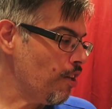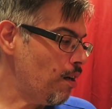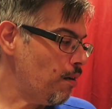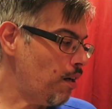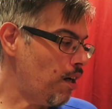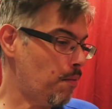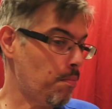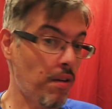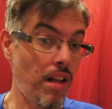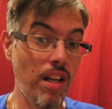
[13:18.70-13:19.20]

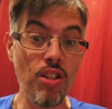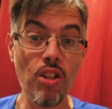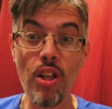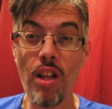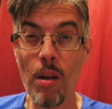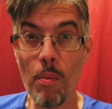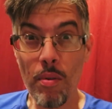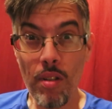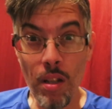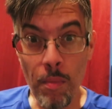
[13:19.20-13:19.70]
But that's all
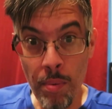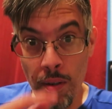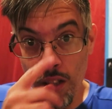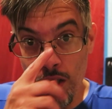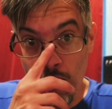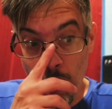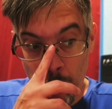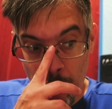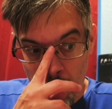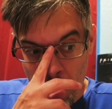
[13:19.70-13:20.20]
I really
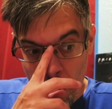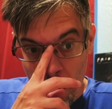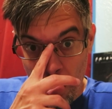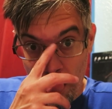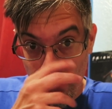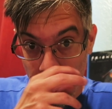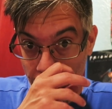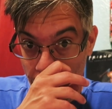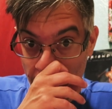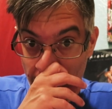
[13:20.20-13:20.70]
picked up
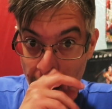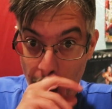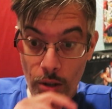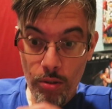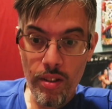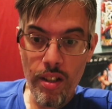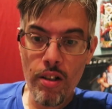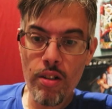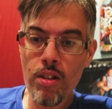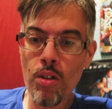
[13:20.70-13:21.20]
today
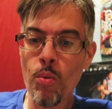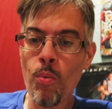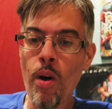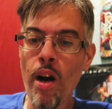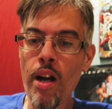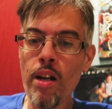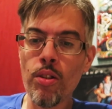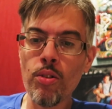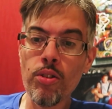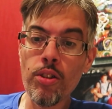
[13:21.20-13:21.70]
out there in the
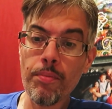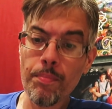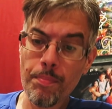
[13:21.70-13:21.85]
wild.